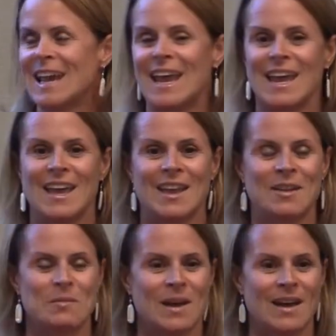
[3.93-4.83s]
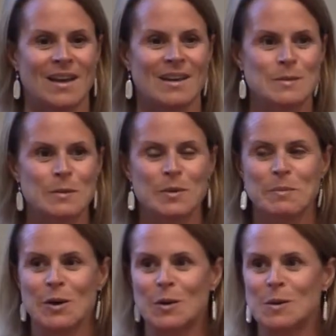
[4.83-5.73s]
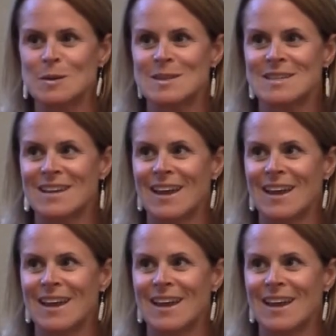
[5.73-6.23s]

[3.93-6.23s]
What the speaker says: and my husband proposed,